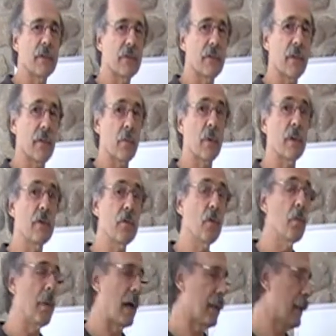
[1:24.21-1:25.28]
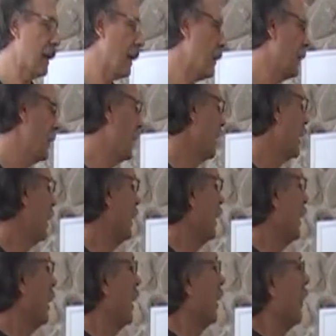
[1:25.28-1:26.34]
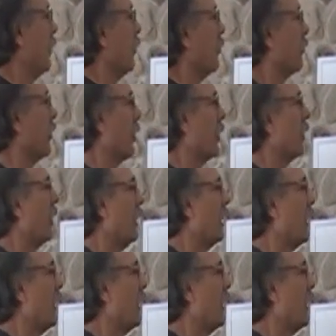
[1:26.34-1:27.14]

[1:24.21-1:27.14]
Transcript: There's nothing we can do about that. So